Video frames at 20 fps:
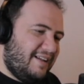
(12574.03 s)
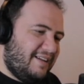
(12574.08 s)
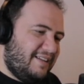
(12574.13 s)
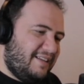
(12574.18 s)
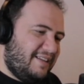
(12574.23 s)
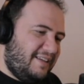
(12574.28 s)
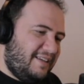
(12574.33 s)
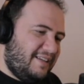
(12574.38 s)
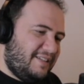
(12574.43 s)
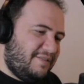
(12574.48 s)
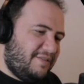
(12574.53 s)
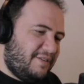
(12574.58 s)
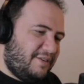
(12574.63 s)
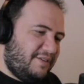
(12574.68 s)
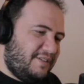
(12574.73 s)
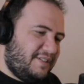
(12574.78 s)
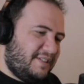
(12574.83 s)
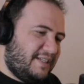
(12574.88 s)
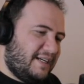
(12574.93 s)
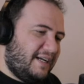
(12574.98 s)
he is very
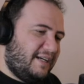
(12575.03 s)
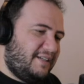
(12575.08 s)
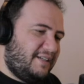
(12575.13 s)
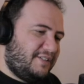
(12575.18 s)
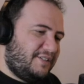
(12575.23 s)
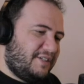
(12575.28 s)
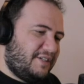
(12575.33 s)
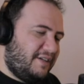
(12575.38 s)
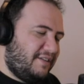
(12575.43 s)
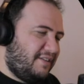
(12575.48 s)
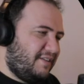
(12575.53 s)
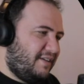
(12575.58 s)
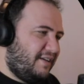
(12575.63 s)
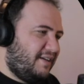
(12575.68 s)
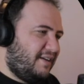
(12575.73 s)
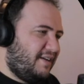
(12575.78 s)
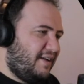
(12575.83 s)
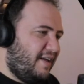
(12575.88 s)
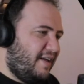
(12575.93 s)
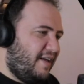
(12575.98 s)
stylish, I
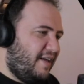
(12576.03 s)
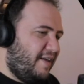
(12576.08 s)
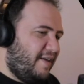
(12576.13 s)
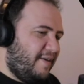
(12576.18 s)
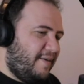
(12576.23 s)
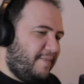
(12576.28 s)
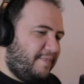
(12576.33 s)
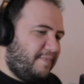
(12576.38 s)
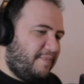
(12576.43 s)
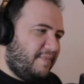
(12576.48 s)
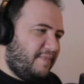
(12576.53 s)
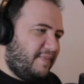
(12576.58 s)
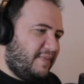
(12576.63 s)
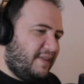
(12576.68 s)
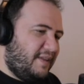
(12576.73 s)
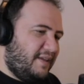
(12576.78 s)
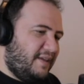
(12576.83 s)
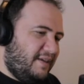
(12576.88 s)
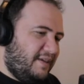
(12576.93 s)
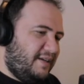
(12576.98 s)
think.
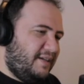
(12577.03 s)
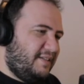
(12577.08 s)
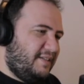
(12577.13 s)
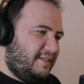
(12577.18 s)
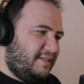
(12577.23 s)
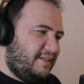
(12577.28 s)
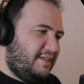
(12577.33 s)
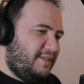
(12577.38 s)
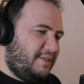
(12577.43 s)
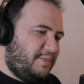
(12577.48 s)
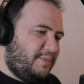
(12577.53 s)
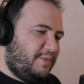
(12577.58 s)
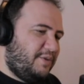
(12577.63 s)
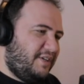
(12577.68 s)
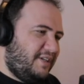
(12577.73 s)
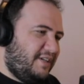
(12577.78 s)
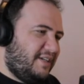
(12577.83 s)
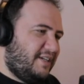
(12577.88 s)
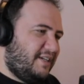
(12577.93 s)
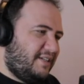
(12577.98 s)
It is
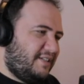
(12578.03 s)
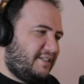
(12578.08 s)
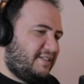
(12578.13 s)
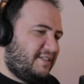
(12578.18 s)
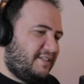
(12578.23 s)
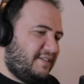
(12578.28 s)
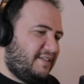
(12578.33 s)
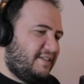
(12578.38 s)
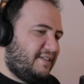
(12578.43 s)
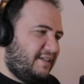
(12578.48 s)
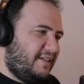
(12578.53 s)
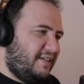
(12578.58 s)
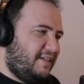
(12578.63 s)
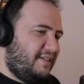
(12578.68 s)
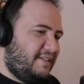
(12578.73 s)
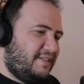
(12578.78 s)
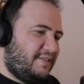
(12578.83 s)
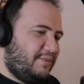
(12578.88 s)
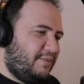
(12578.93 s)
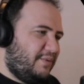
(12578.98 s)
pretty nice. It
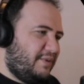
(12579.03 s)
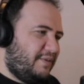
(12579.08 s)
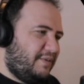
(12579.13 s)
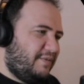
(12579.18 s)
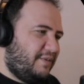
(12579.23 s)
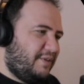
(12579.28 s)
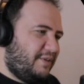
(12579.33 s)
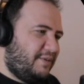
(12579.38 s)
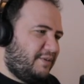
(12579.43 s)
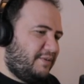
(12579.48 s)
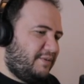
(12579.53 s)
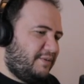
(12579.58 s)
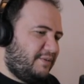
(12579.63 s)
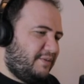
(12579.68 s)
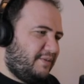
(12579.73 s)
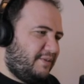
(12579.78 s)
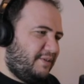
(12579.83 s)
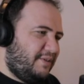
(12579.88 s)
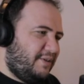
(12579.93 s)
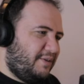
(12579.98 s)
is one of those,
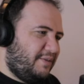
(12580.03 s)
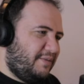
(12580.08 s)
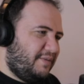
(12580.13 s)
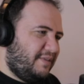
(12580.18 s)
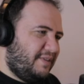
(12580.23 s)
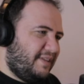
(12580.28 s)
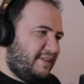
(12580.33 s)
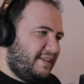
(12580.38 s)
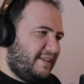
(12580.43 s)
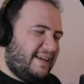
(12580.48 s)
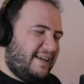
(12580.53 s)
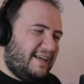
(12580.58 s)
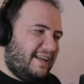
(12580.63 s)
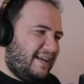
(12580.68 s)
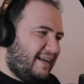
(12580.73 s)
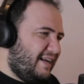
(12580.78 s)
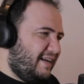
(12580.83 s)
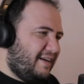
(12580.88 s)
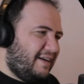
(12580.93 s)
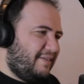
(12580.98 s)
you know,
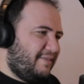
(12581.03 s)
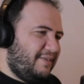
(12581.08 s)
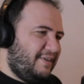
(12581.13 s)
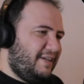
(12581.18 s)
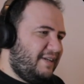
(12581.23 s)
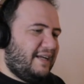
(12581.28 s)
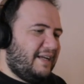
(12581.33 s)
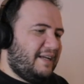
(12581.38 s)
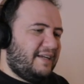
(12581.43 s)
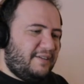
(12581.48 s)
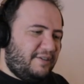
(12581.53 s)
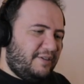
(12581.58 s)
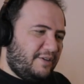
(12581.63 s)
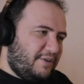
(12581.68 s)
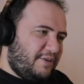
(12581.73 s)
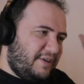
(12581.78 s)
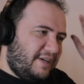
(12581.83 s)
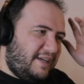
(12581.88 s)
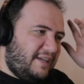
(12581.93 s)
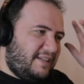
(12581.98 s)
I really like, you
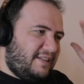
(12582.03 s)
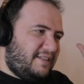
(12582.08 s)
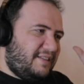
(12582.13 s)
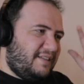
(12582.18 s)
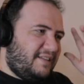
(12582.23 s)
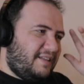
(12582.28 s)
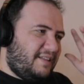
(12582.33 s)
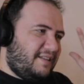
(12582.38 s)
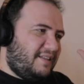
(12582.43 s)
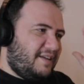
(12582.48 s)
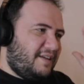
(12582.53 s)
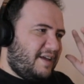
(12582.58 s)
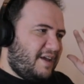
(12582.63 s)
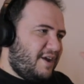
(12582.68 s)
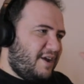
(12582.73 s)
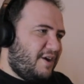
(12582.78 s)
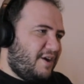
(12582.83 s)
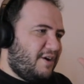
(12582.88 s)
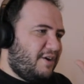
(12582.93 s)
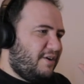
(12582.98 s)
know, the
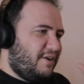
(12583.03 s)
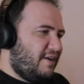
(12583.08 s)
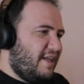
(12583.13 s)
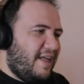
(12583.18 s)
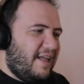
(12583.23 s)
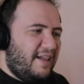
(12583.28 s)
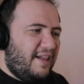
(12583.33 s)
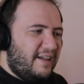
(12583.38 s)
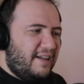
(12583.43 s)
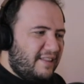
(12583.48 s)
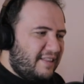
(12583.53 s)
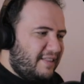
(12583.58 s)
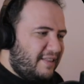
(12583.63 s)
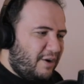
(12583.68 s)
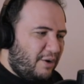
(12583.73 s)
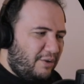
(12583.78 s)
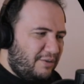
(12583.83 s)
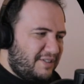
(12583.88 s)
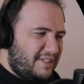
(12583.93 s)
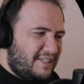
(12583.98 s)
hair, the
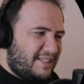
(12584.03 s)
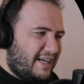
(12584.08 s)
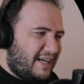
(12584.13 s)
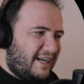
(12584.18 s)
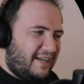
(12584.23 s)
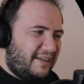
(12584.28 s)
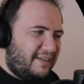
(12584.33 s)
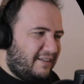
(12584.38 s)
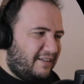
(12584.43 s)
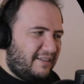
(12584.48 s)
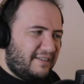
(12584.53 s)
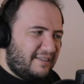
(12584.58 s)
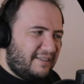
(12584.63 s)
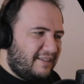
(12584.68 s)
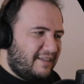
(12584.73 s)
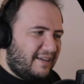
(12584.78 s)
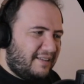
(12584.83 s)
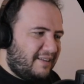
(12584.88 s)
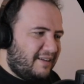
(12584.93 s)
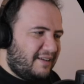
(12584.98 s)
whole style.
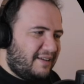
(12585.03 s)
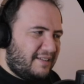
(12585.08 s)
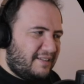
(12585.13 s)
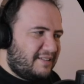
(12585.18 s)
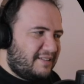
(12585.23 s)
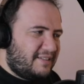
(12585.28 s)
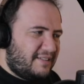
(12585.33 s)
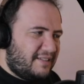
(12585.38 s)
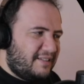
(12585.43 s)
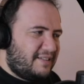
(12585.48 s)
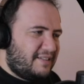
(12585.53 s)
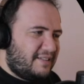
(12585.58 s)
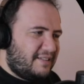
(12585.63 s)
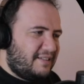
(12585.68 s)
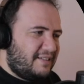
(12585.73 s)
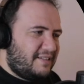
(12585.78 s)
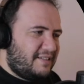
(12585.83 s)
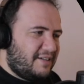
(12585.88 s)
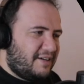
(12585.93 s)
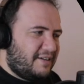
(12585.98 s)
I think
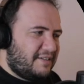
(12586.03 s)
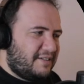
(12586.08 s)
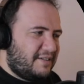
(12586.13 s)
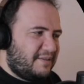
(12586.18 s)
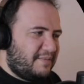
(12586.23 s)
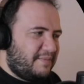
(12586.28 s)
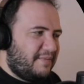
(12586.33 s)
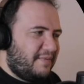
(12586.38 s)
it's awesome.